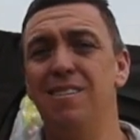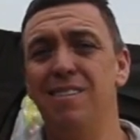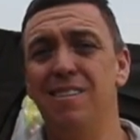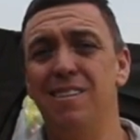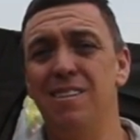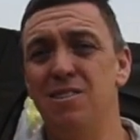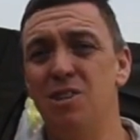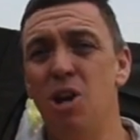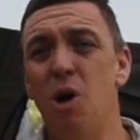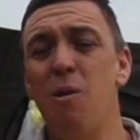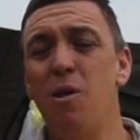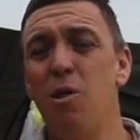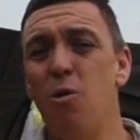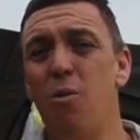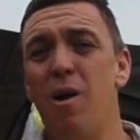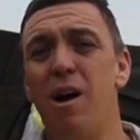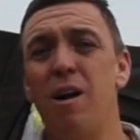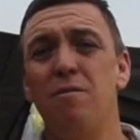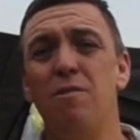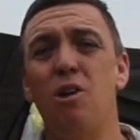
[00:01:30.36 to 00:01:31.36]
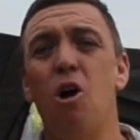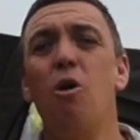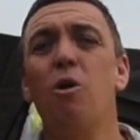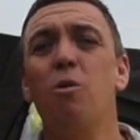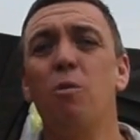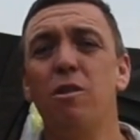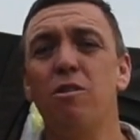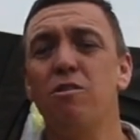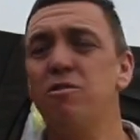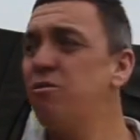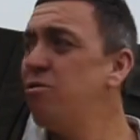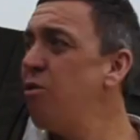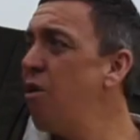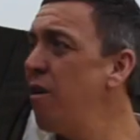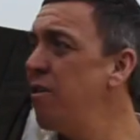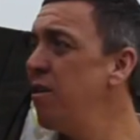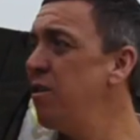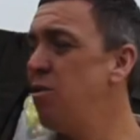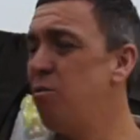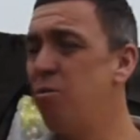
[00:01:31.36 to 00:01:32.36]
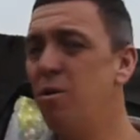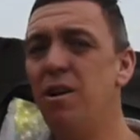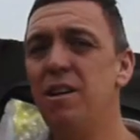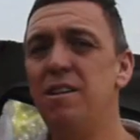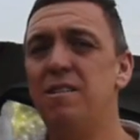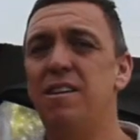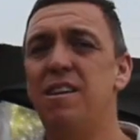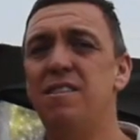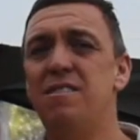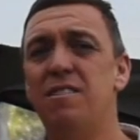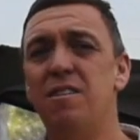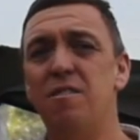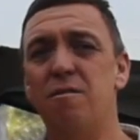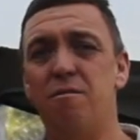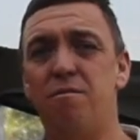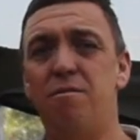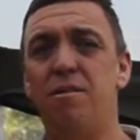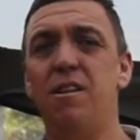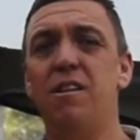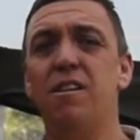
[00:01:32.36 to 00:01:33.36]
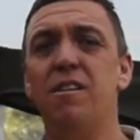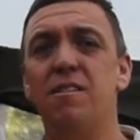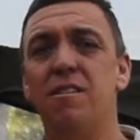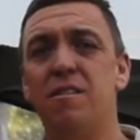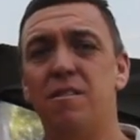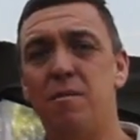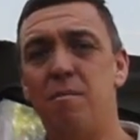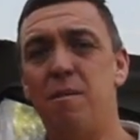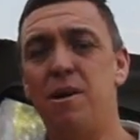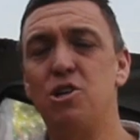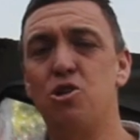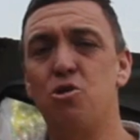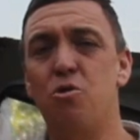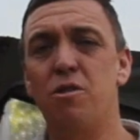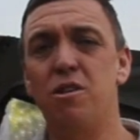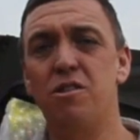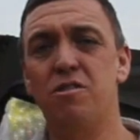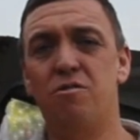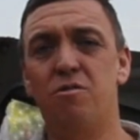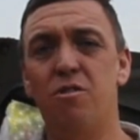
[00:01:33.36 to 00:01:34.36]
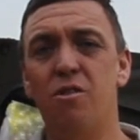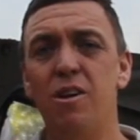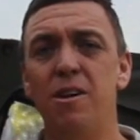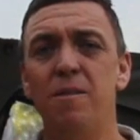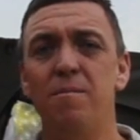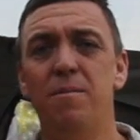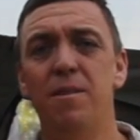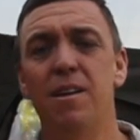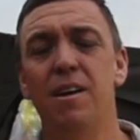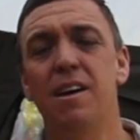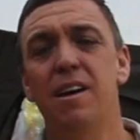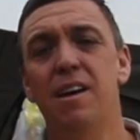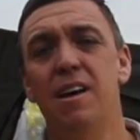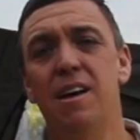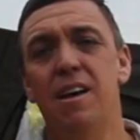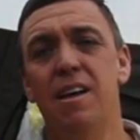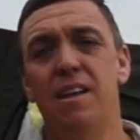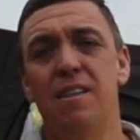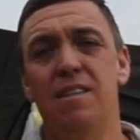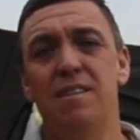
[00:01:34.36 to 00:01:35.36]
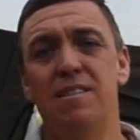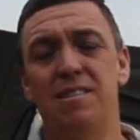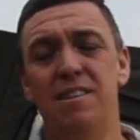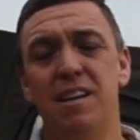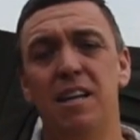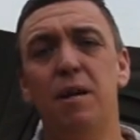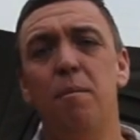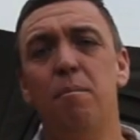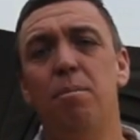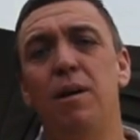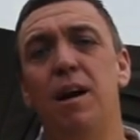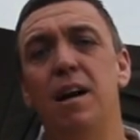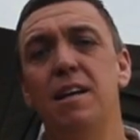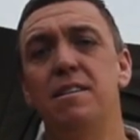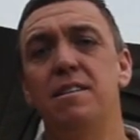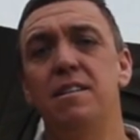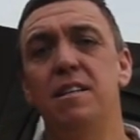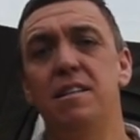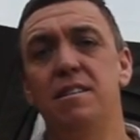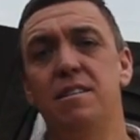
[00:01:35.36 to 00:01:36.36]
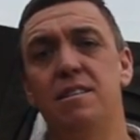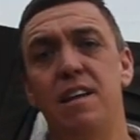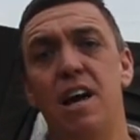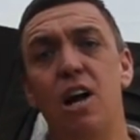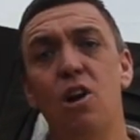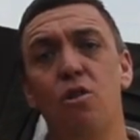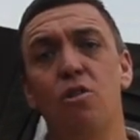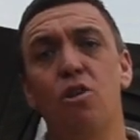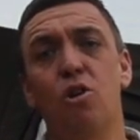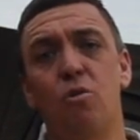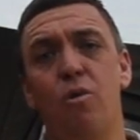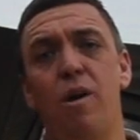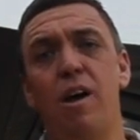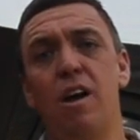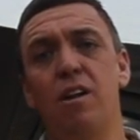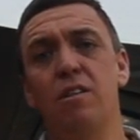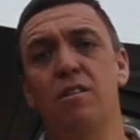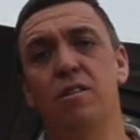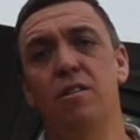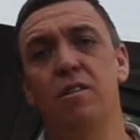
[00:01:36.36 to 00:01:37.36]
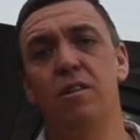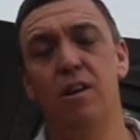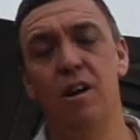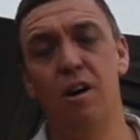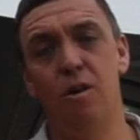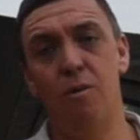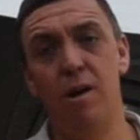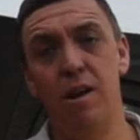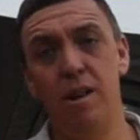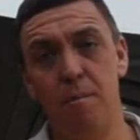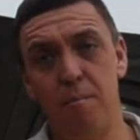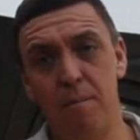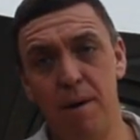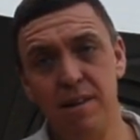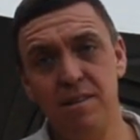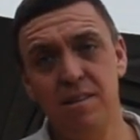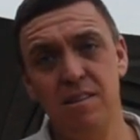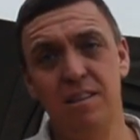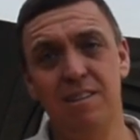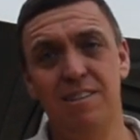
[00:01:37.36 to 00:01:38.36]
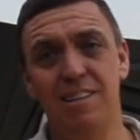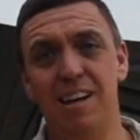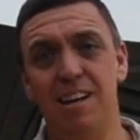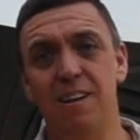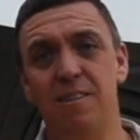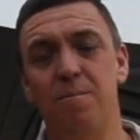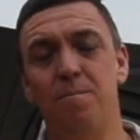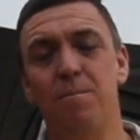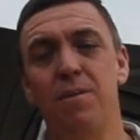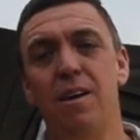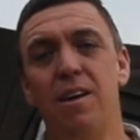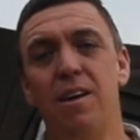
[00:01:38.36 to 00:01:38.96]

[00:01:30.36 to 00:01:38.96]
There's no other way of knowing whether it's dry than to really test it and feel it to make sure it is dry. The second place is down on the ground around the base of the tent.